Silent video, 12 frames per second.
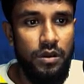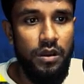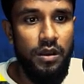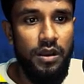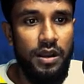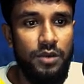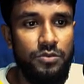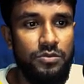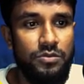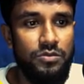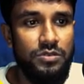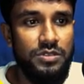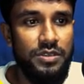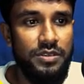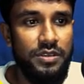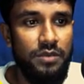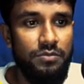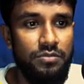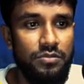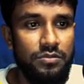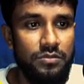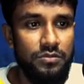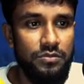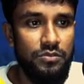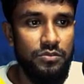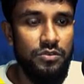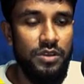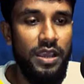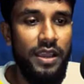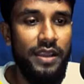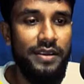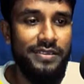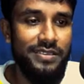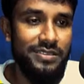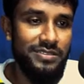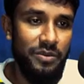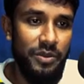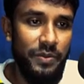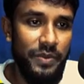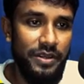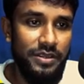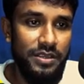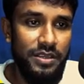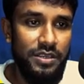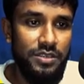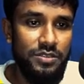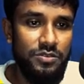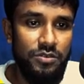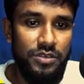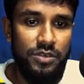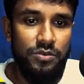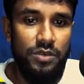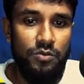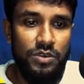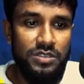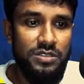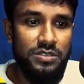how to set up Google ad in the 7 minutes. So you can watch this